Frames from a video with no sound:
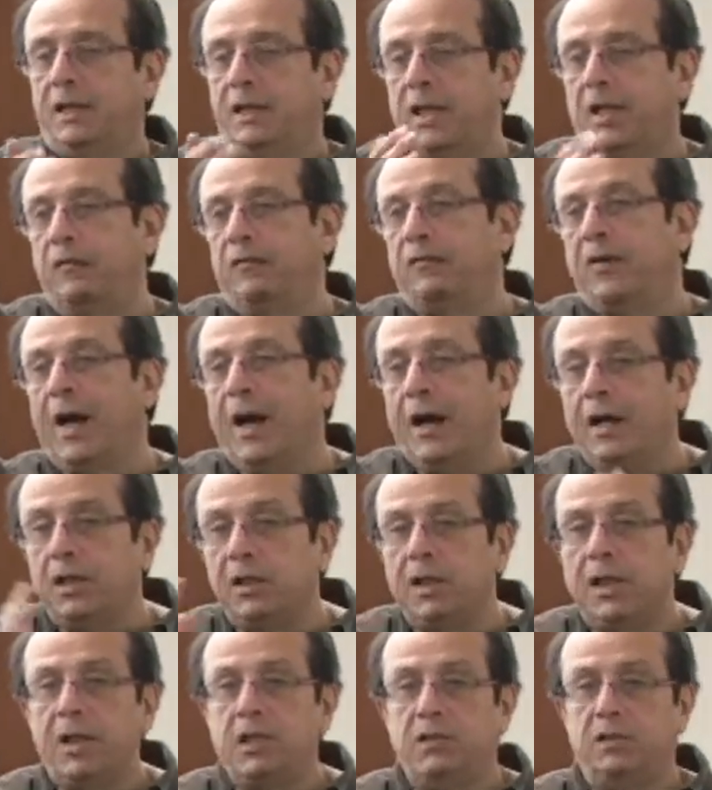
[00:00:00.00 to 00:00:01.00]
that
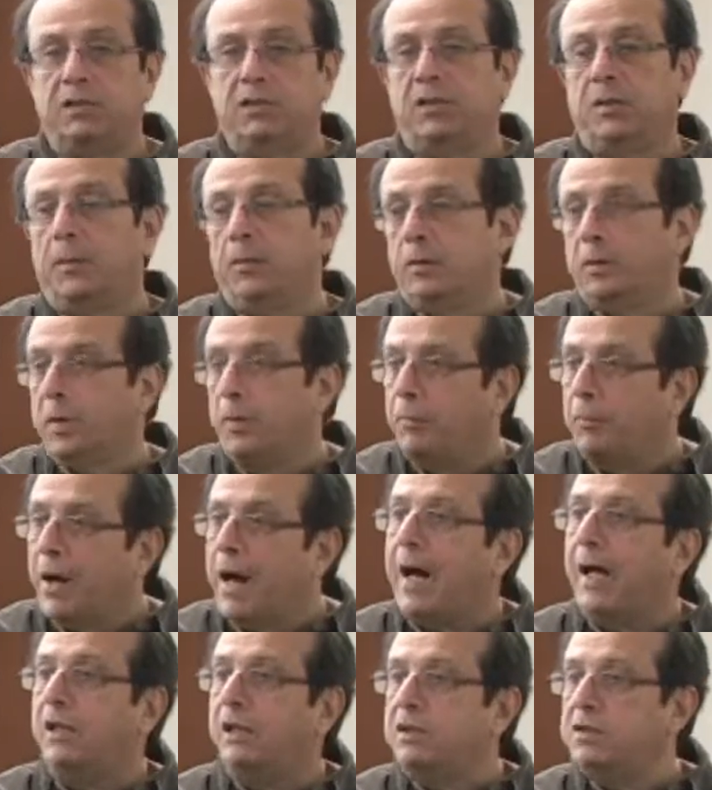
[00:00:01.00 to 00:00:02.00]
violates the
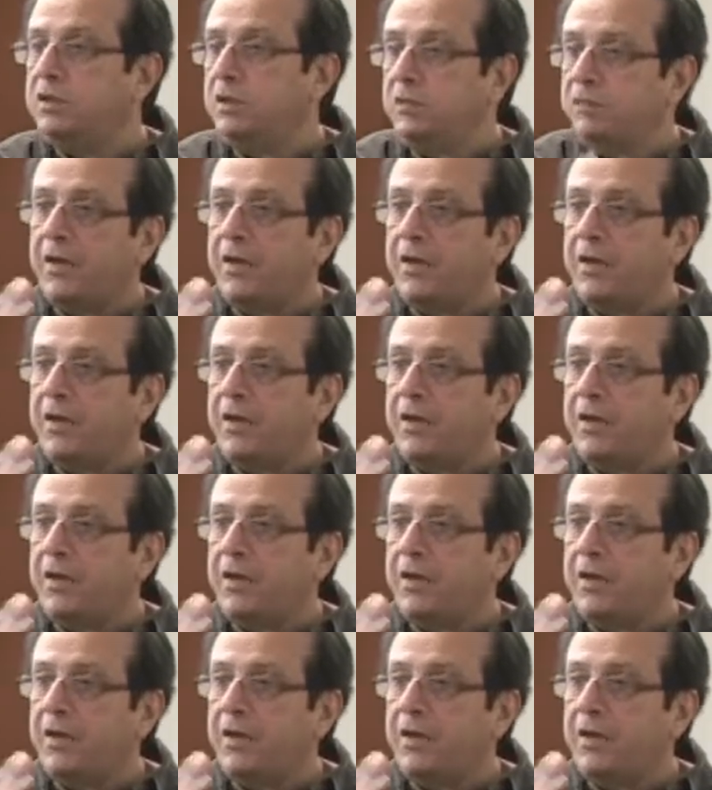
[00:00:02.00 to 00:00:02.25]
policy